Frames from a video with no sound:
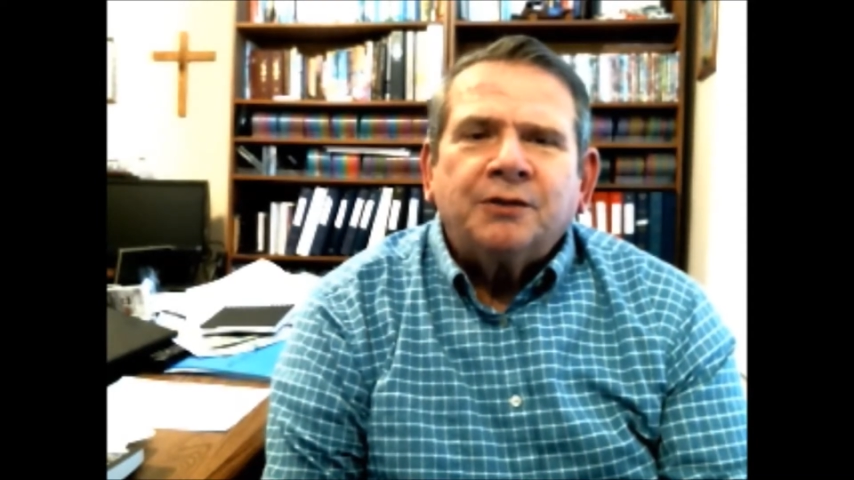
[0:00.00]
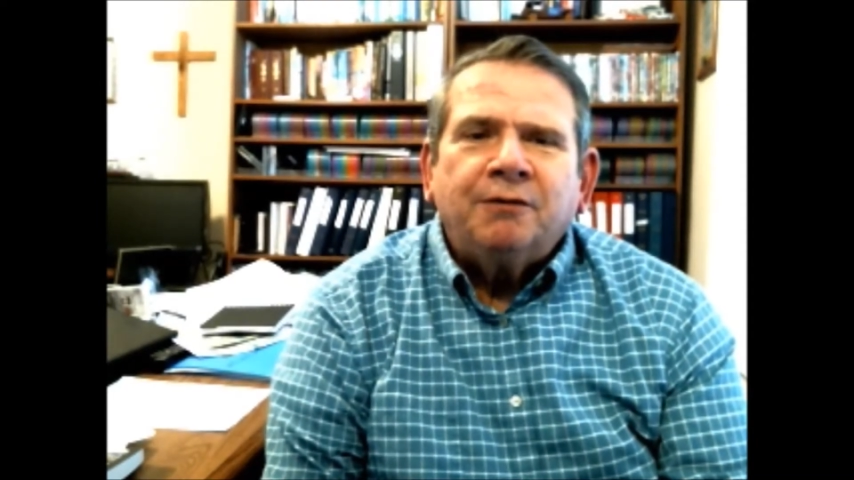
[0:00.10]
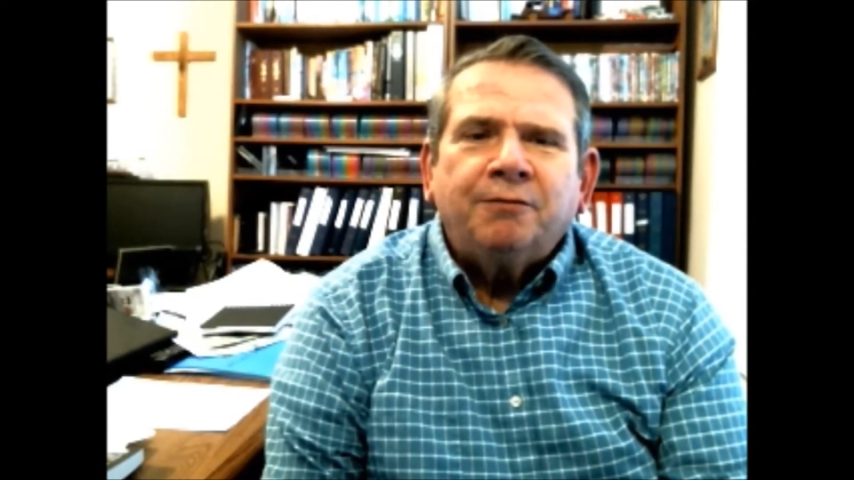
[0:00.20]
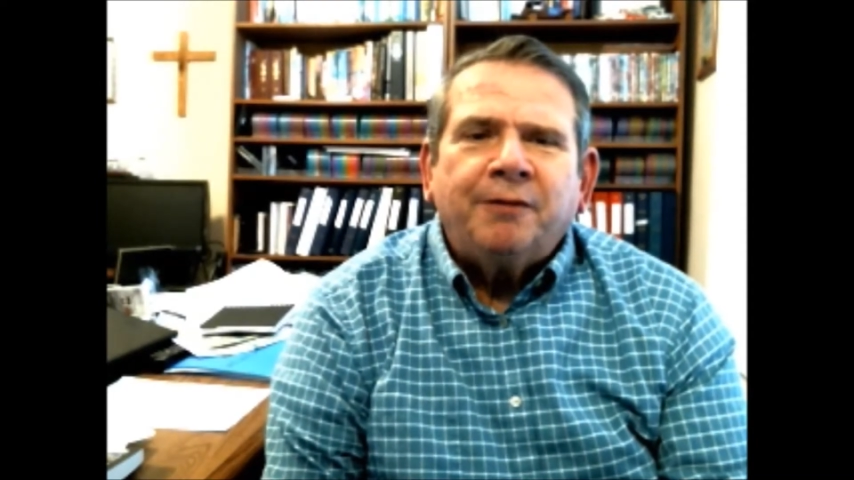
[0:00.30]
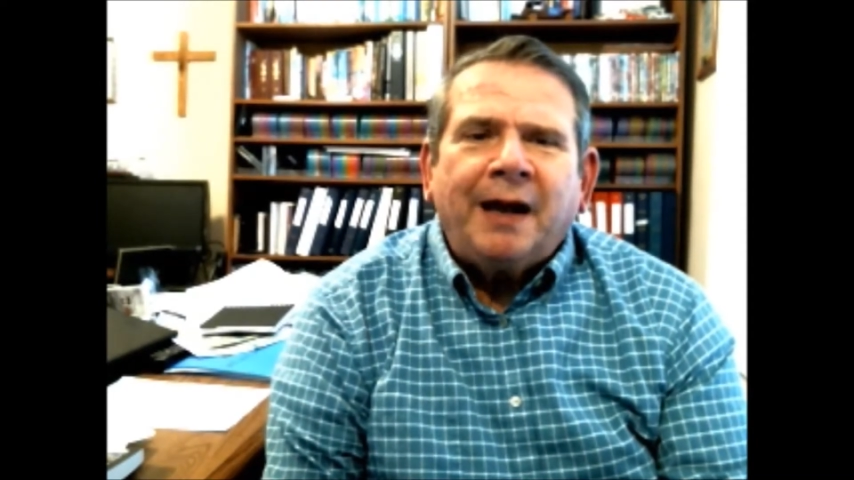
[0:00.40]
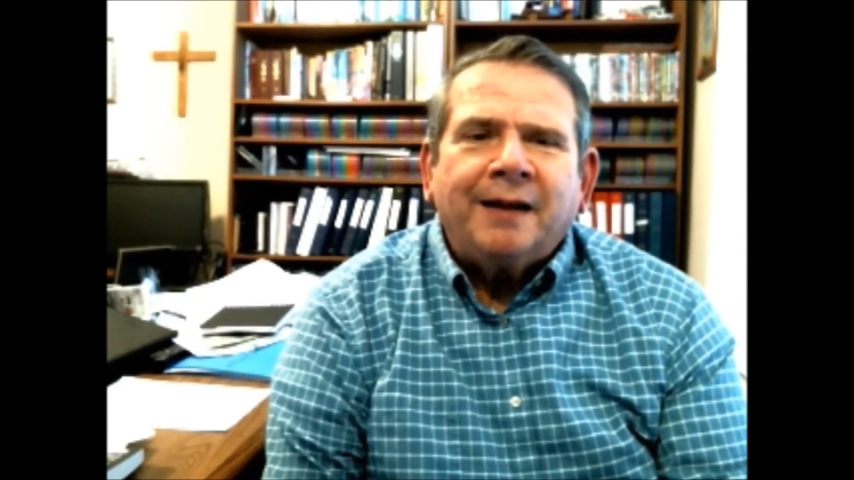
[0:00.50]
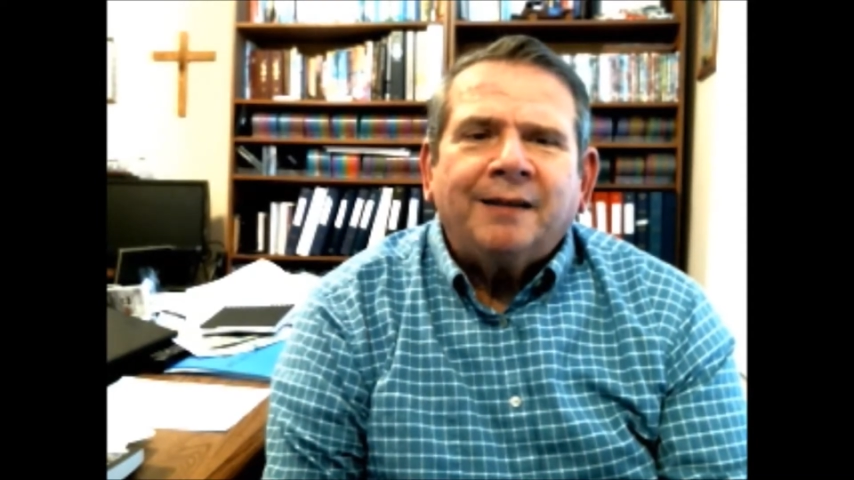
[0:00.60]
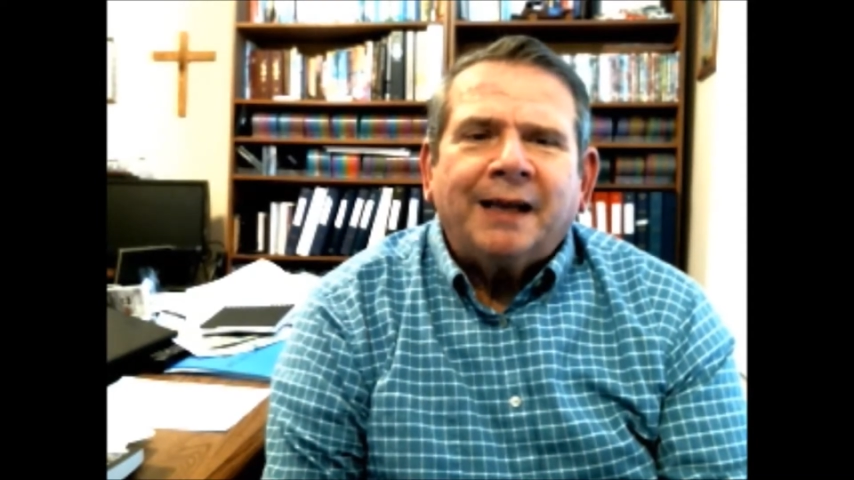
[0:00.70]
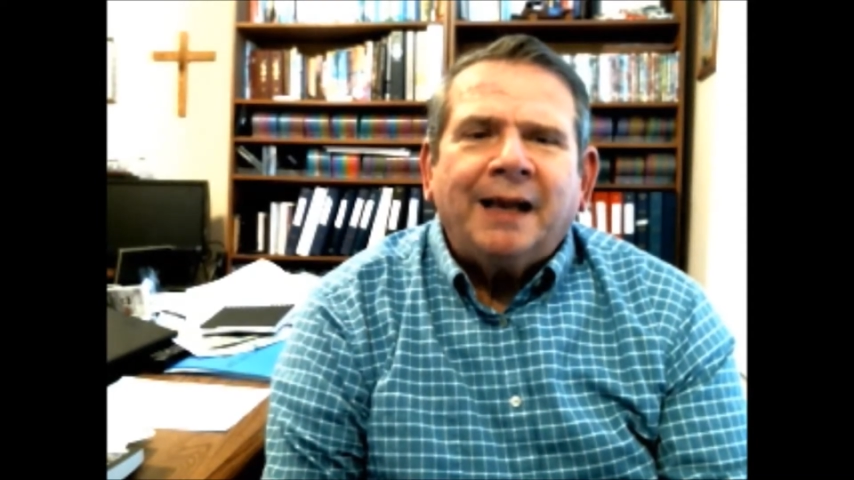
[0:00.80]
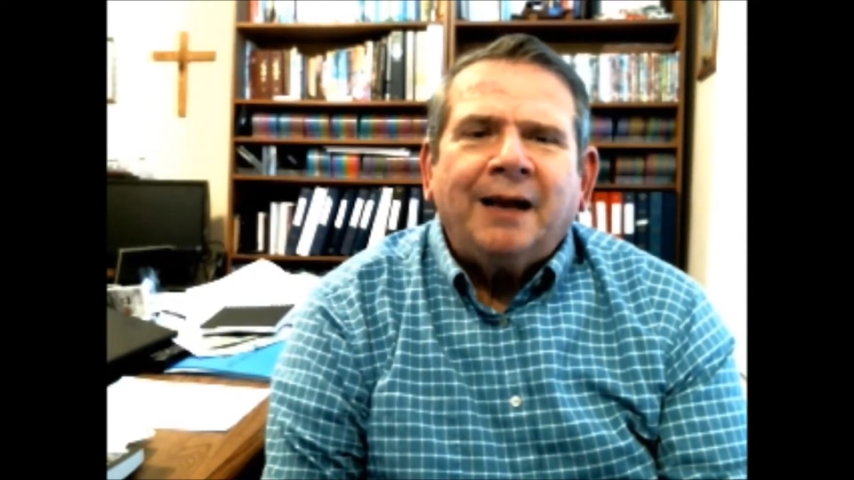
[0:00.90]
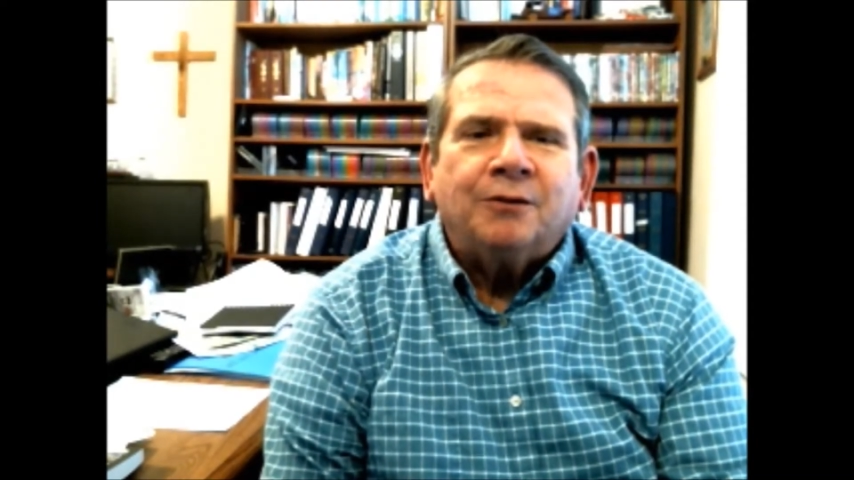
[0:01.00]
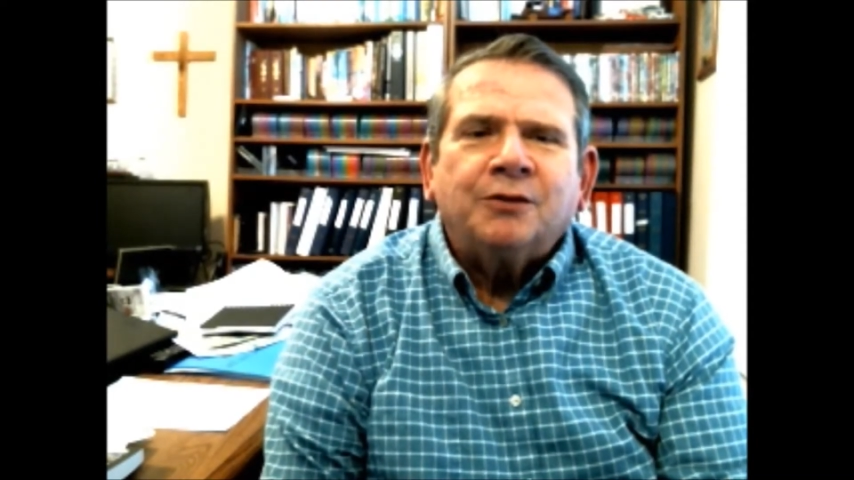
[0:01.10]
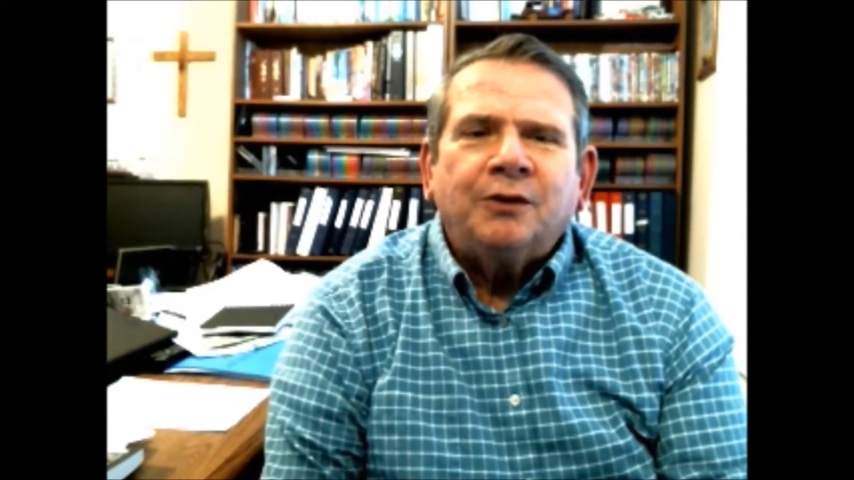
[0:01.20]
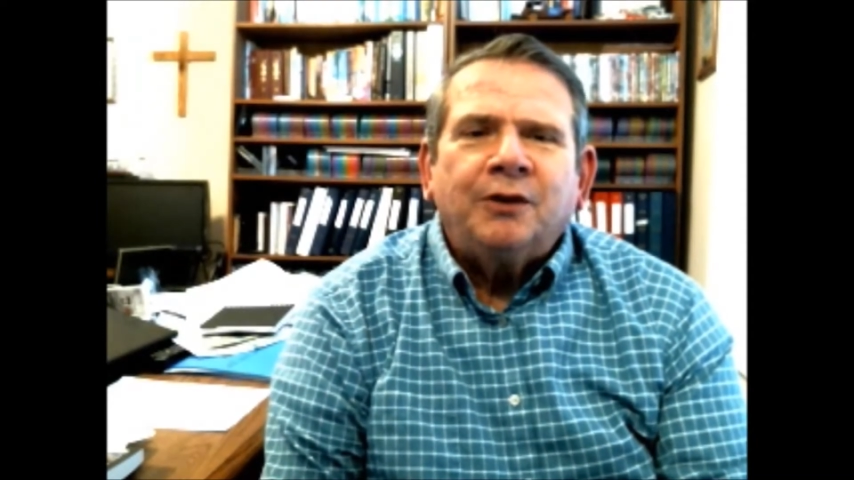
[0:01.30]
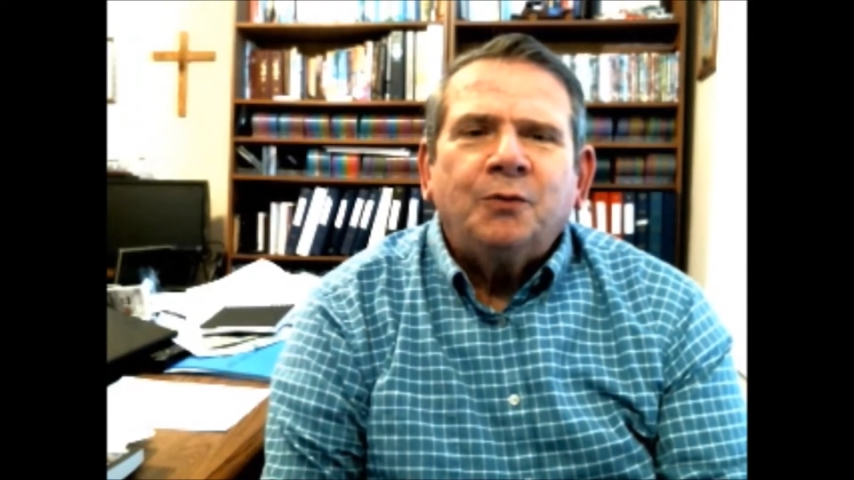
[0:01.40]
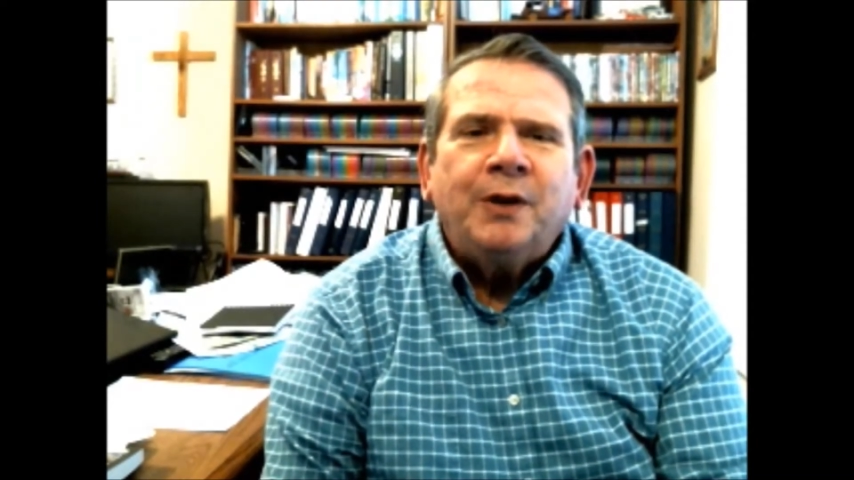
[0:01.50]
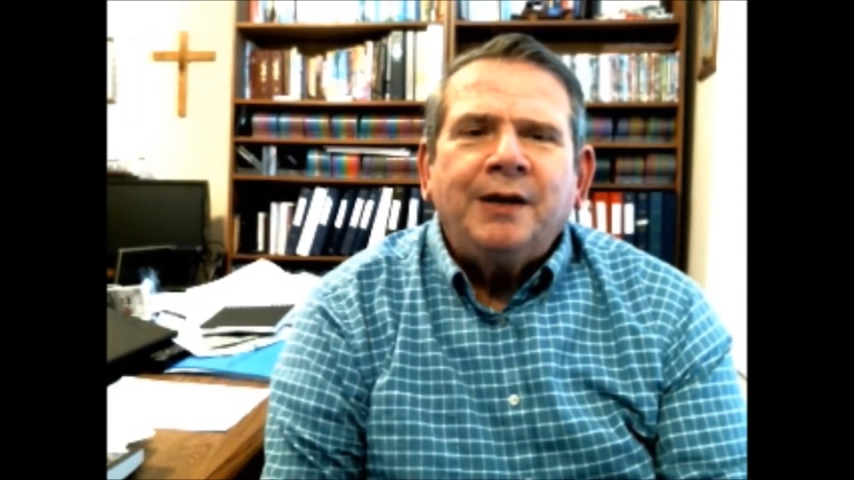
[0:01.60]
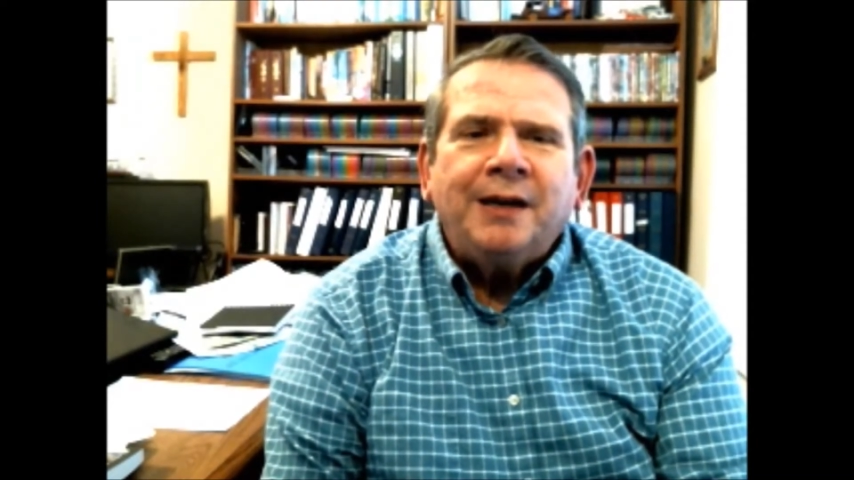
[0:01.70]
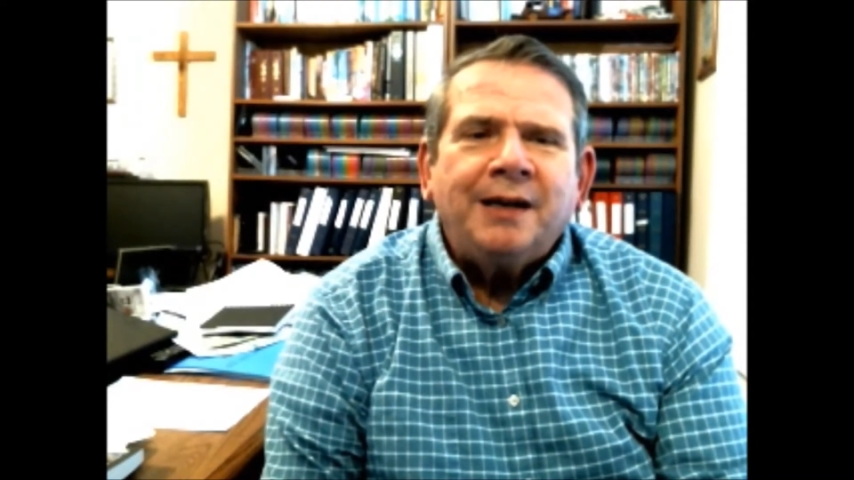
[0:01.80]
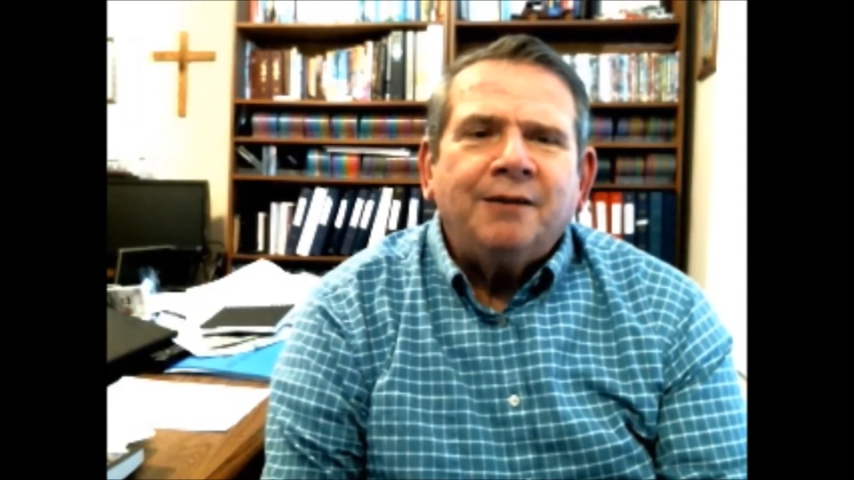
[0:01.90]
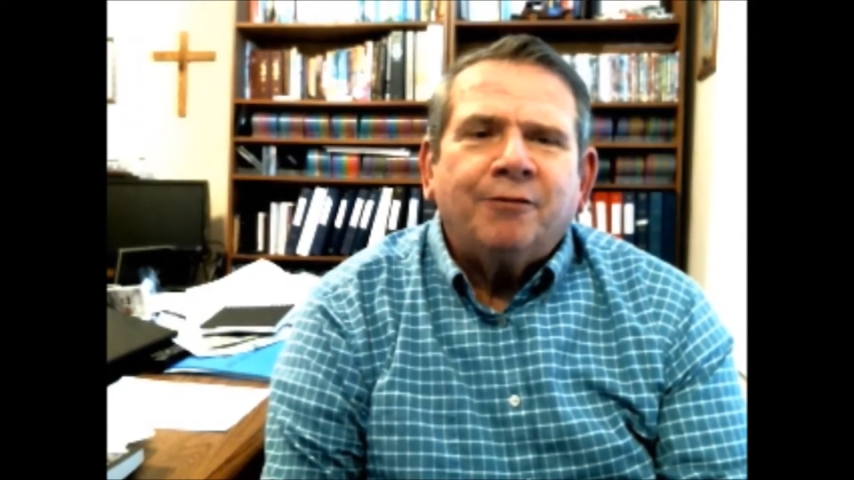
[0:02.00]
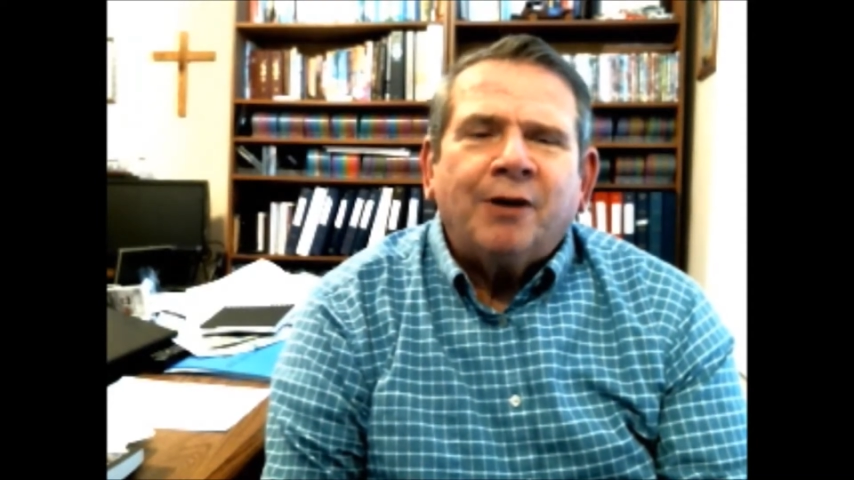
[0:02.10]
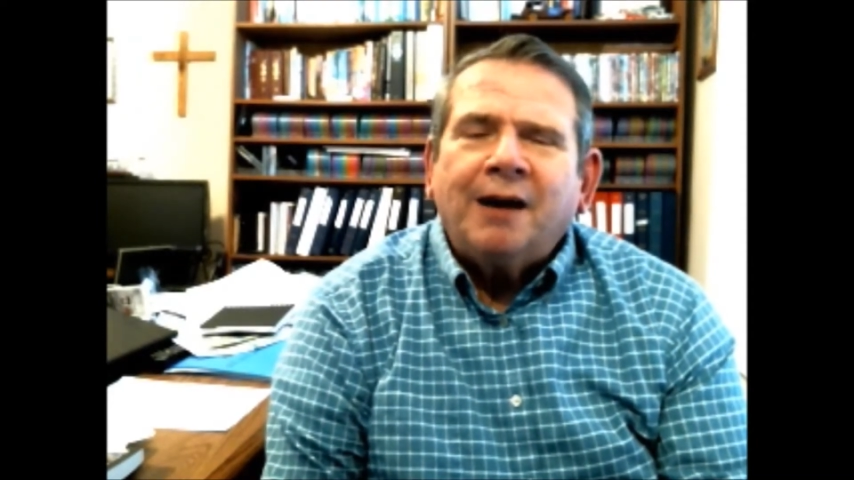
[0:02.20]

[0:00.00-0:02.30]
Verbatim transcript: to find the counsel that we need for